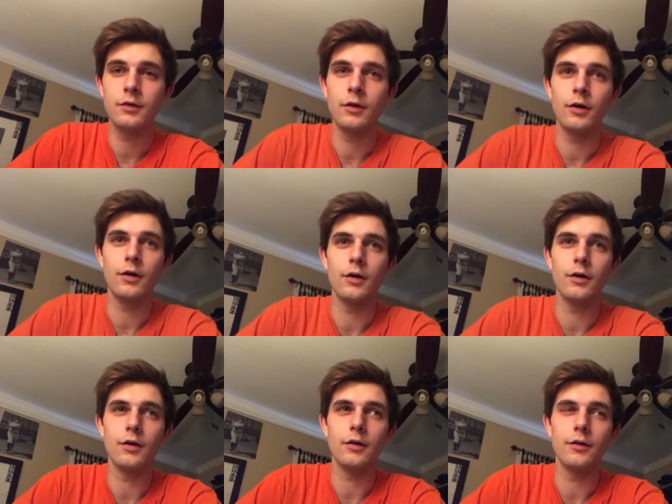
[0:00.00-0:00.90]

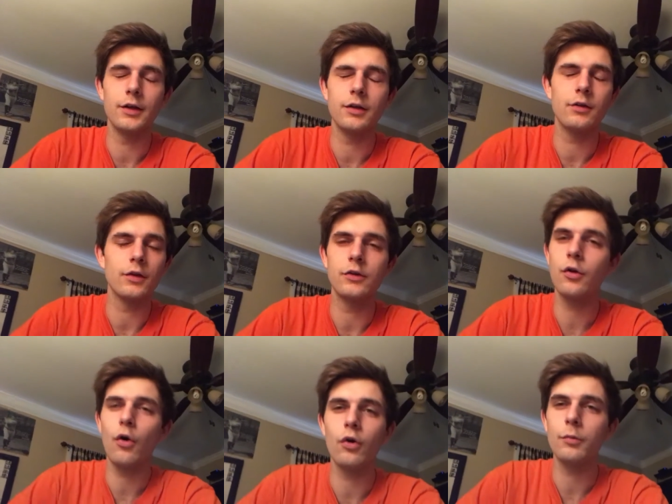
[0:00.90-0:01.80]
uh like let's
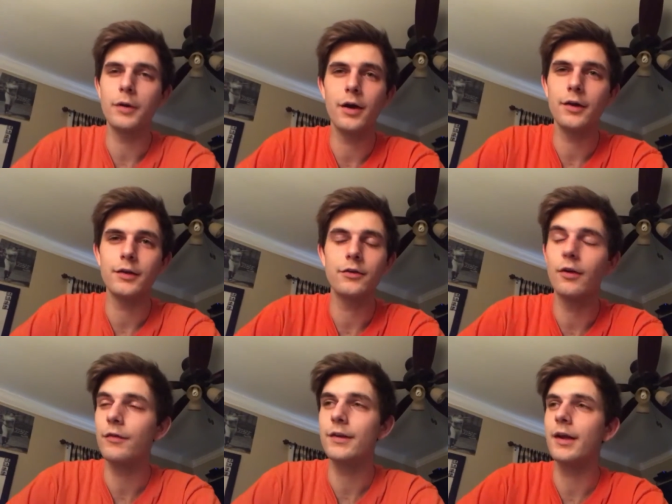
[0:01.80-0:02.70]
talk about it,
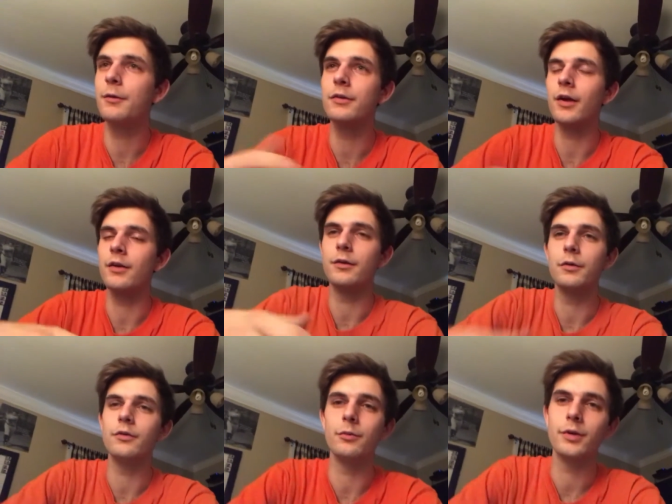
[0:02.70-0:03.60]
stuff like that. It was I don't
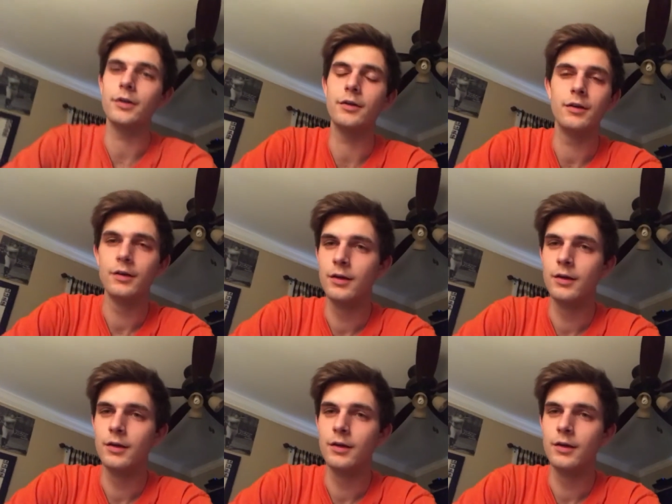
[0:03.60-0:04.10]
know, it was weird